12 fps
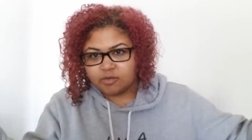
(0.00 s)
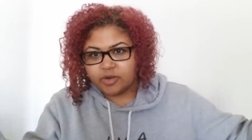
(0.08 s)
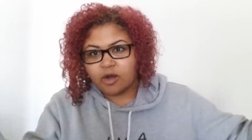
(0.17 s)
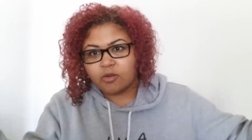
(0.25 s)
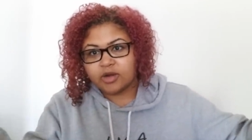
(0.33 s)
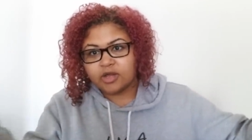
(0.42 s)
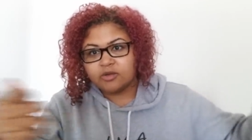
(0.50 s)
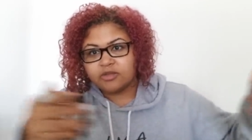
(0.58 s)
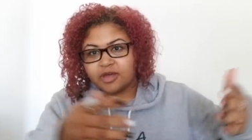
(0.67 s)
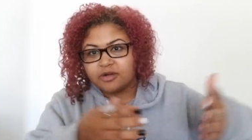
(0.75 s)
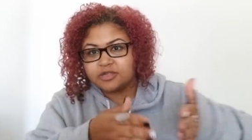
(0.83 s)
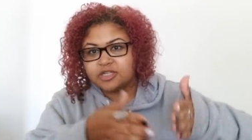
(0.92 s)
We are working with
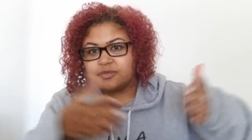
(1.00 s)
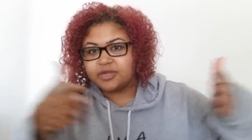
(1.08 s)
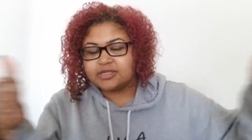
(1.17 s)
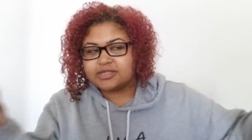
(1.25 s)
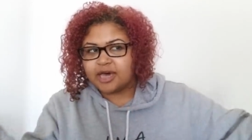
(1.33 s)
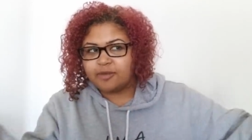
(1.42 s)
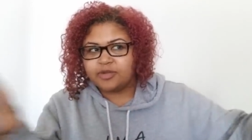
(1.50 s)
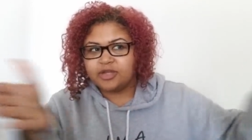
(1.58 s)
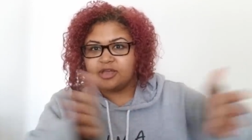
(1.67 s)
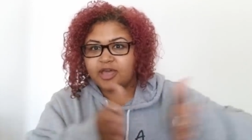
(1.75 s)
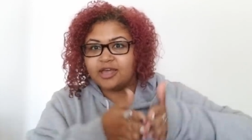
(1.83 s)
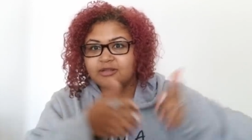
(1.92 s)
energy, but it's
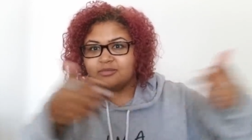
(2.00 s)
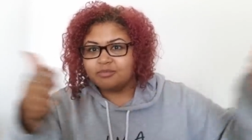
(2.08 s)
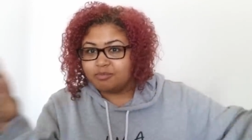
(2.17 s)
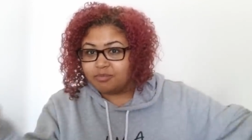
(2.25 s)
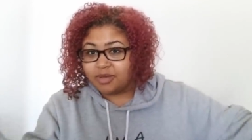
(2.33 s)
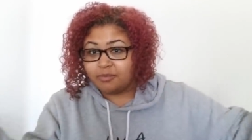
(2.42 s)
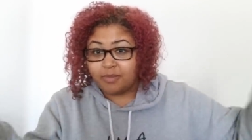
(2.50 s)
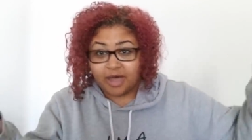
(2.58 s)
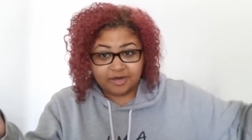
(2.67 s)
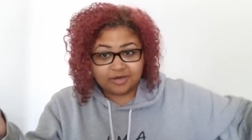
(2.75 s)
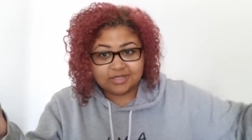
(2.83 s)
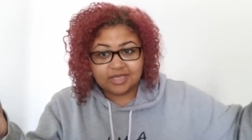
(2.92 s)
happening at
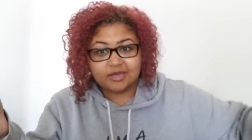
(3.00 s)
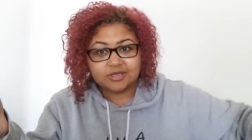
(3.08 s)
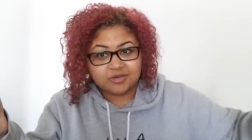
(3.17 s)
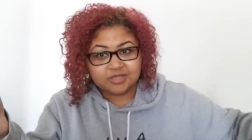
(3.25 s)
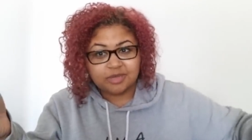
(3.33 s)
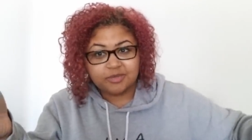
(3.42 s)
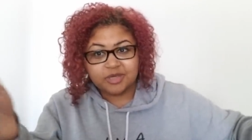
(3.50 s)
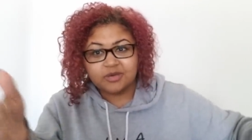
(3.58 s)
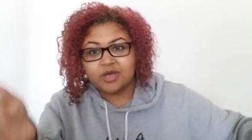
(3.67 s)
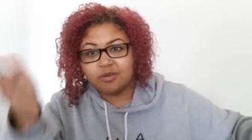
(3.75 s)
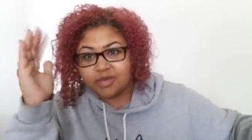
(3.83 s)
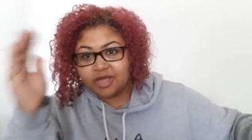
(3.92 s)
minor scales for some of you
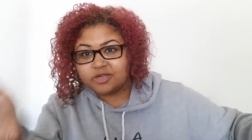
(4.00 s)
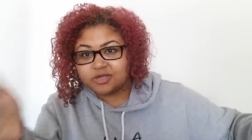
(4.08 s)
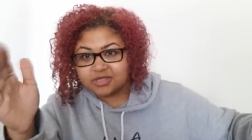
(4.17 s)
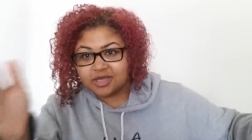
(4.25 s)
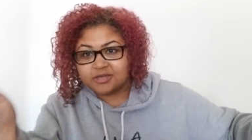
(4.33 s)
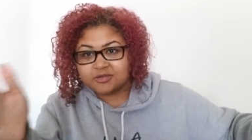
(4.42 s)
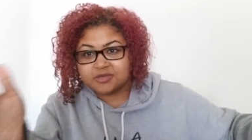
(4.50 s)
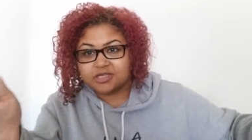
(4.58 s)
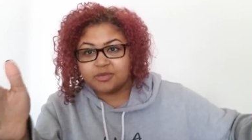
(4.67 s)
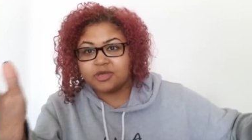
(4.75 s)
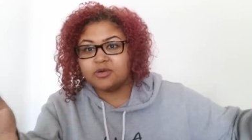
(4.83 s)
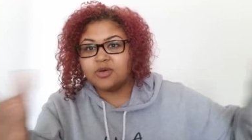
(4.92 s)
and major scales for
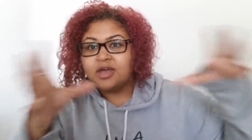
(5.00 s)
some of you.